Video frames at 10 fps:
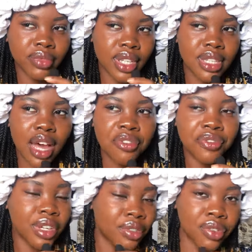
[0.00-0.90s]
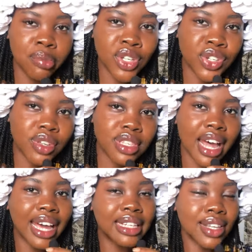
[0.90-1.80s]
those are free informations
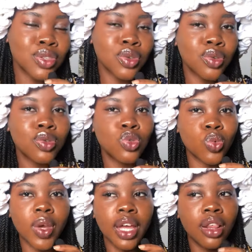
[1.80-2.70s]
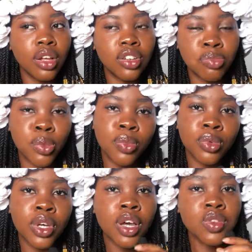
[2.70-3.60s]
that i need to go to a lot of
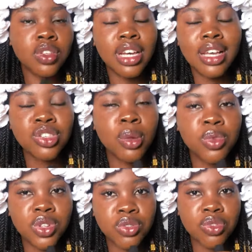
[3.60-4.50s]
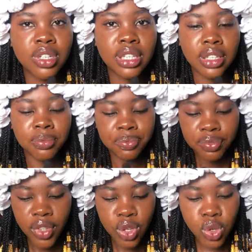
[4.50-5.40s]
people so they can stop doing the wrong thing
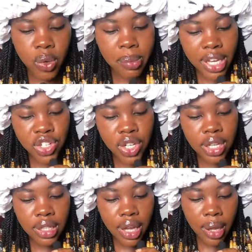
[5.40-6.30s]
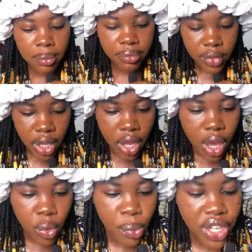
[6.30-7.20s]
so we mentioned um
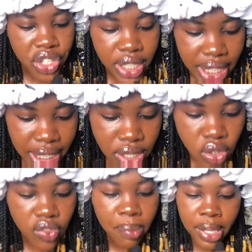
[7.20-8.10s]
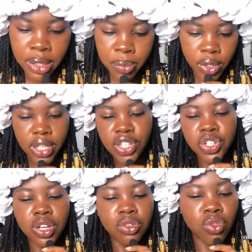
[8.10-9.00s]
we mentioned heat over
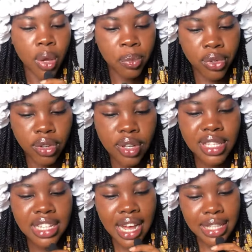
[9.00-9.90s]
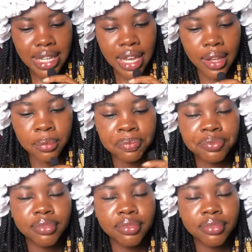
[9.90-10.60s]
manipulation wrong products tight hair